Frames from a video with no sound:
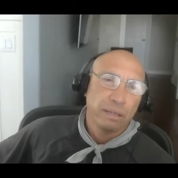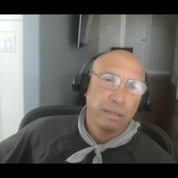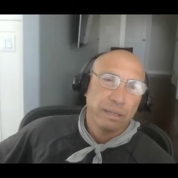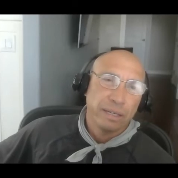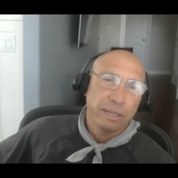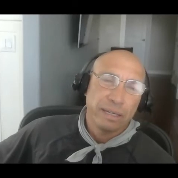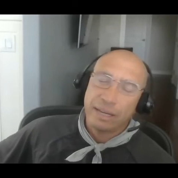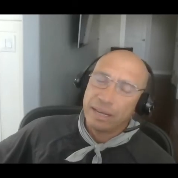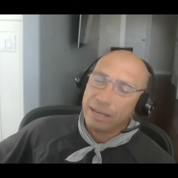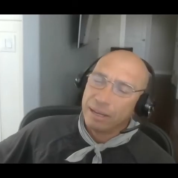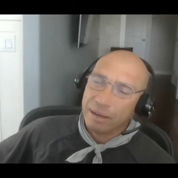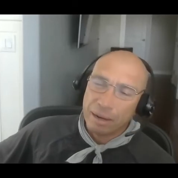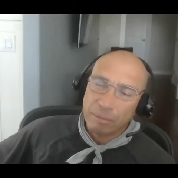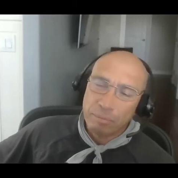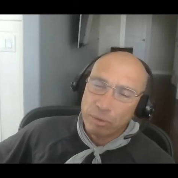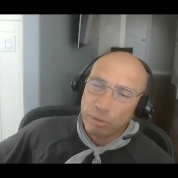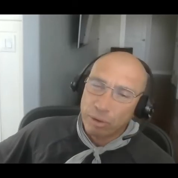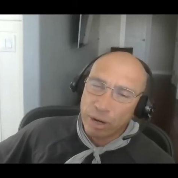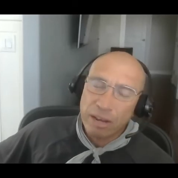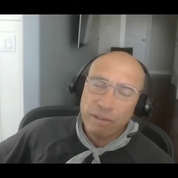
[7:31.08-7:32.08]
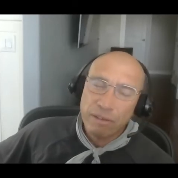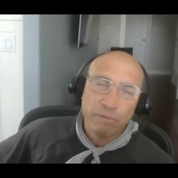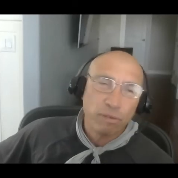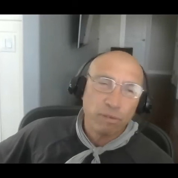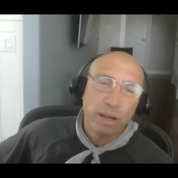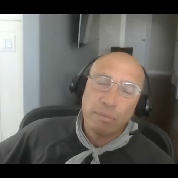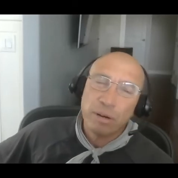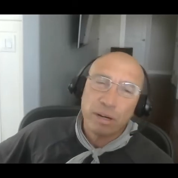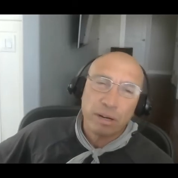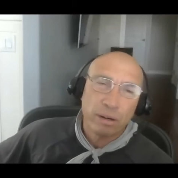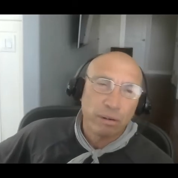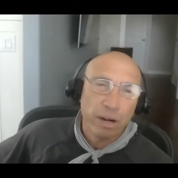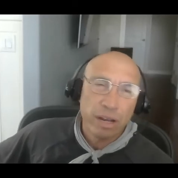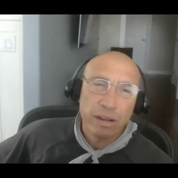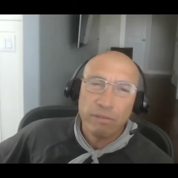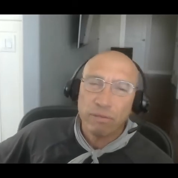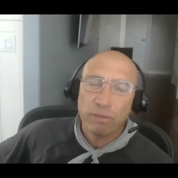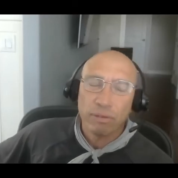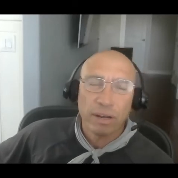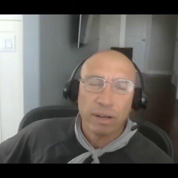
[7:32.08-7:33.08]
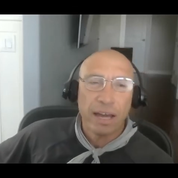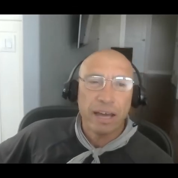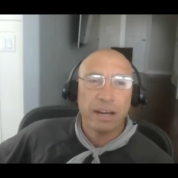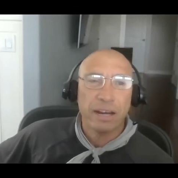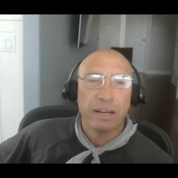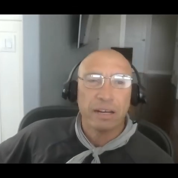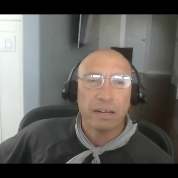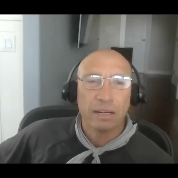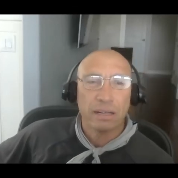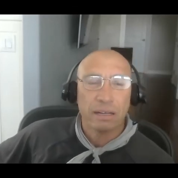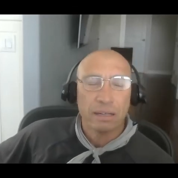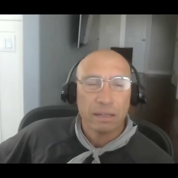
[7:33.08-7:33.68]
And I'm grateful. I'm a grateful addict.